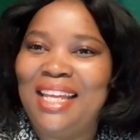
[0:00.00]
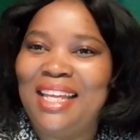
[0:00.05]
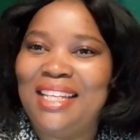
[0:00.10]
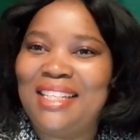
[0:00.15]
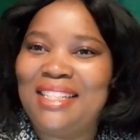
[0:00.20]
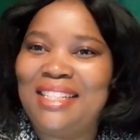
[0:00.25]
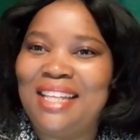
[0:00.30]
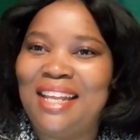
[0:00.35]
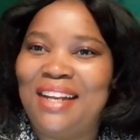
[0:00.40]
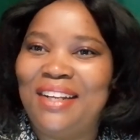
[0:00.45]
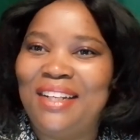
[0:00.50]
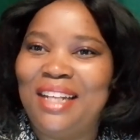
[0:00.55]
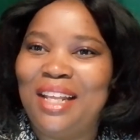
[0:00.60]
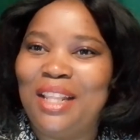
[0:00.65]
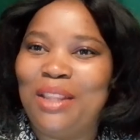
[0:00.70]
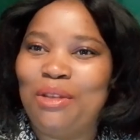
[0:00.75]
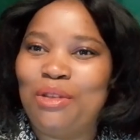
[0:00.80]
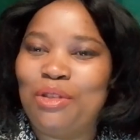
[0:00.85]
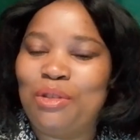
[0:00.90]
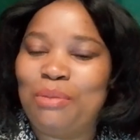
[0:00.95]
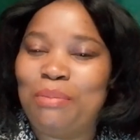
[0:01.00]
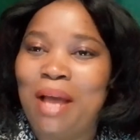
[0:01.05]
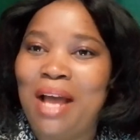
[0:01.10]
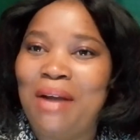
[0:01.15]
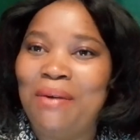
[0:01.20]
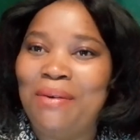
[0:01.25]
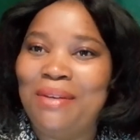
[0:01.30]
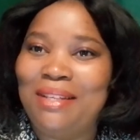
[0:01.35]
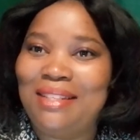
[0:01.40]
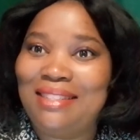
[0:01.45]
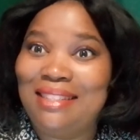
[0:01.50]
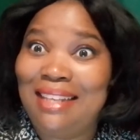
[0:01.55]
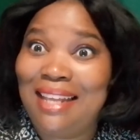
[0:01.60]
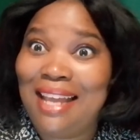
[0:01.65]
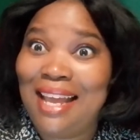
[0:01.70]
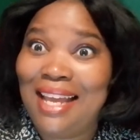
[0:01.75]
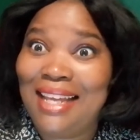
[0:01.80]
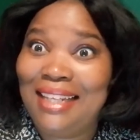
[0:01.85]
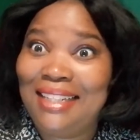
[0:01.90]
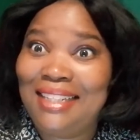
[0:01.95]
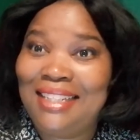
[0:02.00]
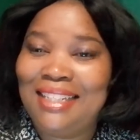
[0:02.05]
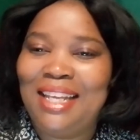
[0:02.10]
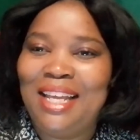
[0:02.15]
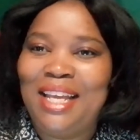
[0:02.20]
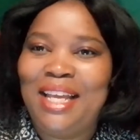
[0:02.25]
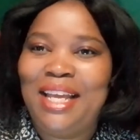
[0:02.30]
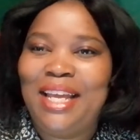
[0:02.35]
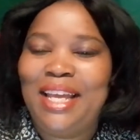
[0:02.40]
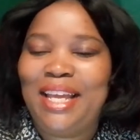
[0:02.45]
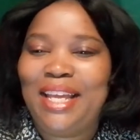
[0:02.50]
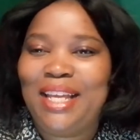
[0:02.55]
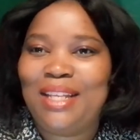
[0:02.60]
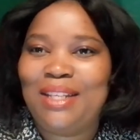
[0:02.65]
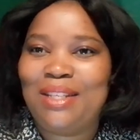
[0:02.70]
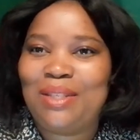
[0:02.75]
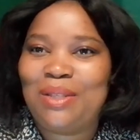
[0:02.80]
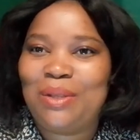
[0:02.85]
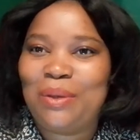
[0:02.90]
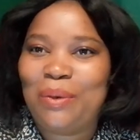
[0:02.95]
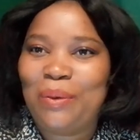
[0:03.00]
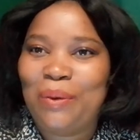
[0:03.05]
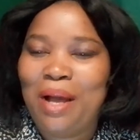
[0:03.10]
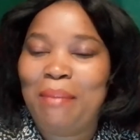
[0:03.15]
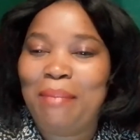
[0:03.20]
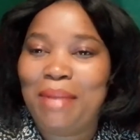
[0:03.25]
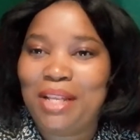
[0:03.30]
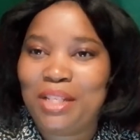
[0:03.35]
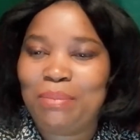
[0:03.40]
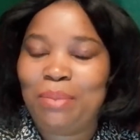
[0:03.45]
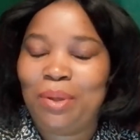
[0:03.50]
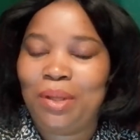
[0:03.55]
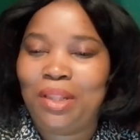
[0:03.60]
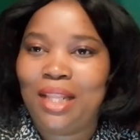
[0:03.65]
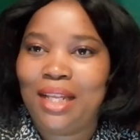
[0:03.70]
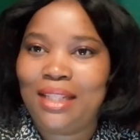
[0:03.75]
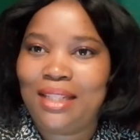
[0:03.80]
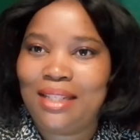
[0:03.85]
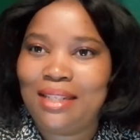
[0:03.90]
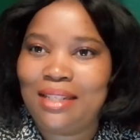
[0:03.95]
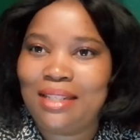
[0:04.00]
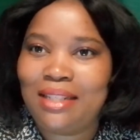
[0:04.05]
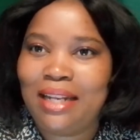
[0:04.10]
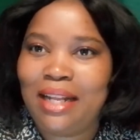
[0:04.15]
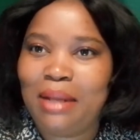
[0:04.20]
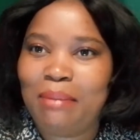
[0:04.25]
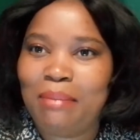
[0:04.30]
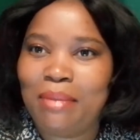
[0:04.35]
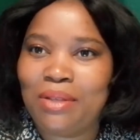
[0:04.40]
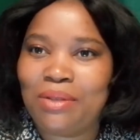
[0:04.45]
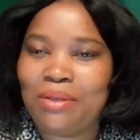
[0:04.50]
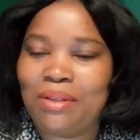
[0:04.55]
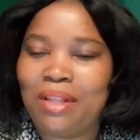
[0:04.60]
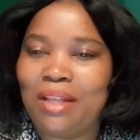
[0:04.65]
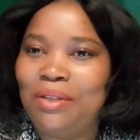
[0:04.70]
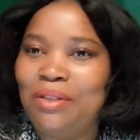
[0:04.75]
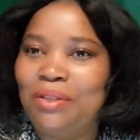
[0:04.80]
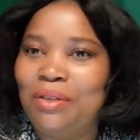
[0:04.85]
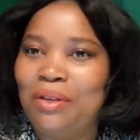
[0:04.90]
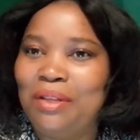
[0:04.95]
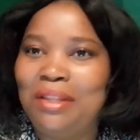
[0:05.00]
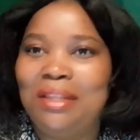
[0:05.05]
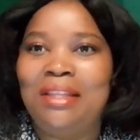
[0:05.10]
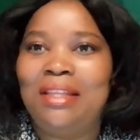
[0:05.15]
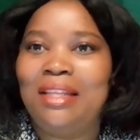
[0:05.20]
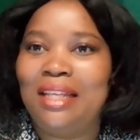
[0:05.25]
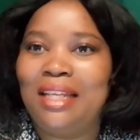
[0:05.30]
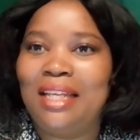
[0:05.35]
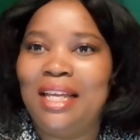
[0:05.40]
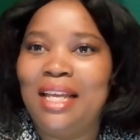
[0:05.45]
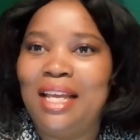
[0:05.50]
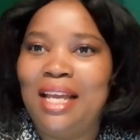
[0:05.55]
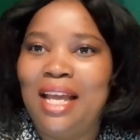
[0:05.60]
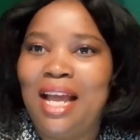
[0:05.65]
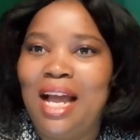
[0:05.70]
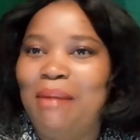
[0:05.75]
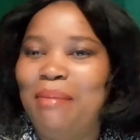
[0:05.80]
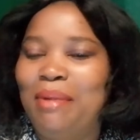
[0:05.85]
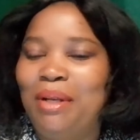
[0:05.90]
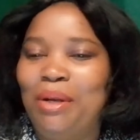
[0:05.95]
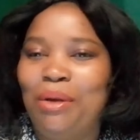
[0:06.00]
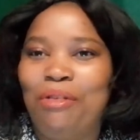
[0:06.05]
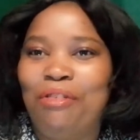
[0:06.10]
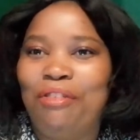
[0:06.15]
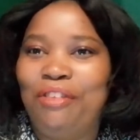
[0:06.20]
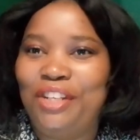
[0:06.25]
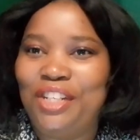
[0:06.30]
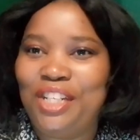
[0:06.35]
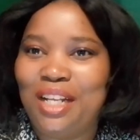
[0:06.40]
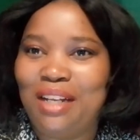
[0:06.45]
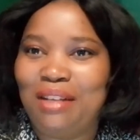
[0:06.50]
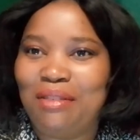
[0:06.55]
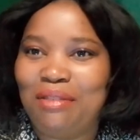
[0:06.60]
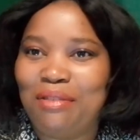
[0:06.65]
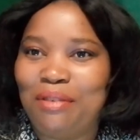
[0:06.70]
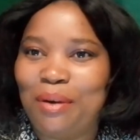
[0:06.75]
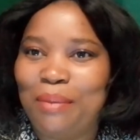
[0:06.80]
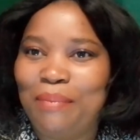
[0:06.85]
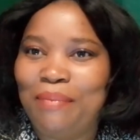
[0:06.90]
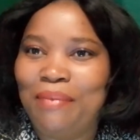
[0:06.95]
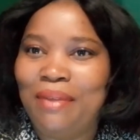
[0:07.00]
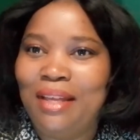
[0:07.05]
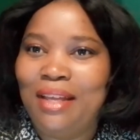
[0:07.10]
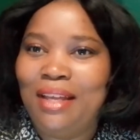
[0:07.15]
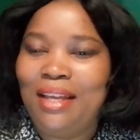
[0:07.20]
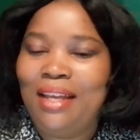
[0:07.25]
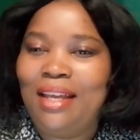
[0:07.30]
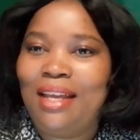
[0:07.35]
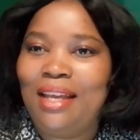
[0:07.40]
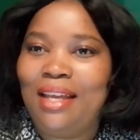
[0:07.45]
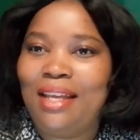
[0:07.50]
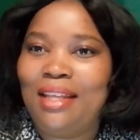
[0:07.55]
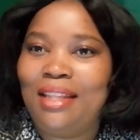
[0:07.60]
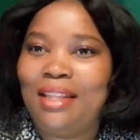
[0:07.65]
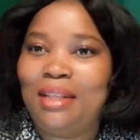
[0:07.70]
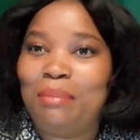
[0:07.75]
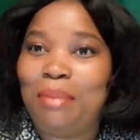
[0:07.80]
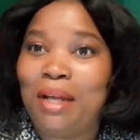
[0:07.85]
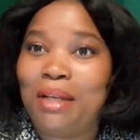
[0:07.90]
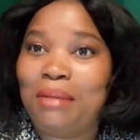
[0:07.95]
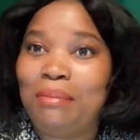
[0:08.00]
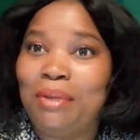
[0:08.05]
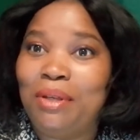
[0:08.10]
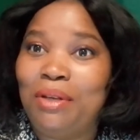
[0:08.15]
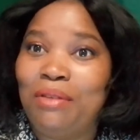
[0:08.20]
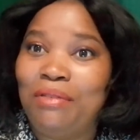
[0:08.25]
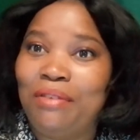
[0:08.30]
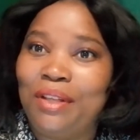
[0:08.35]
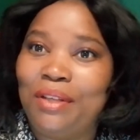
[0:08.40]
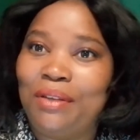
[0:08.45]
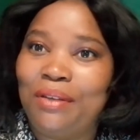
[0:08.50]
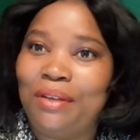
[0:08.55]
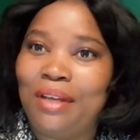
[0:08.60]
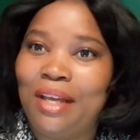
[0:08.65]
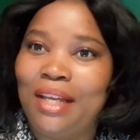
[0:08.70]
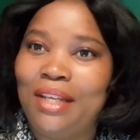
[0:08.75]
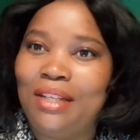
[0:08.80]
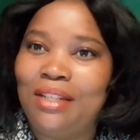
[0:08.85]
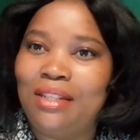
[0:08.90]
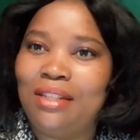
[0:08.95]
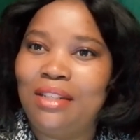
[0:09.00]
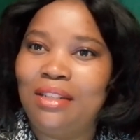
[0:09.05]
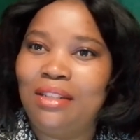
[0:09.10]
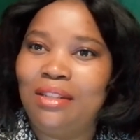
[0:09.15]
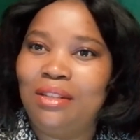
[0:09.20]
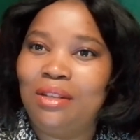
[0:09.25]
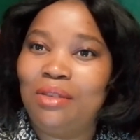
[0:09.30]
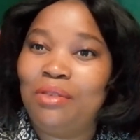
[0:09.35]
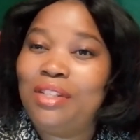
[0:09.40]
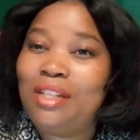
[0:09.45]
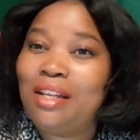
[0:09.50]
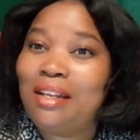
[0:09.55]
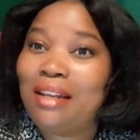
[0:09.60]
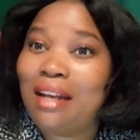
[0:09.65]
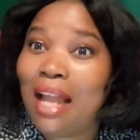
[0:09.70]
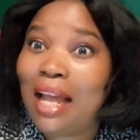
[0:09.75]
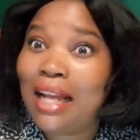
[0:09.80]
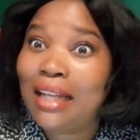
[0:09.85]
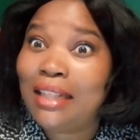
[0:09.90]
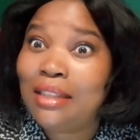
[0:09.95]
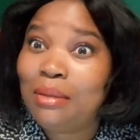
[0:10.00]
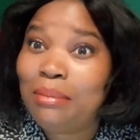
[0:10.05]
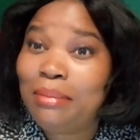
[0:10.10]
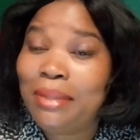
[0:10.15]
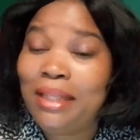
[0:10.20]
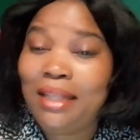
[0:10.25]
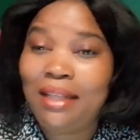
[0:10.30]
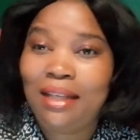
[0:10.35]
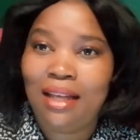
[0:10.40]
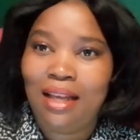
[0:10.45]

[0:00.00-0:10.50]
surrendered those powers yet, so I must put that disclaimer so that you don't think I'm an official from the Department of Education. Official, I'd like to be,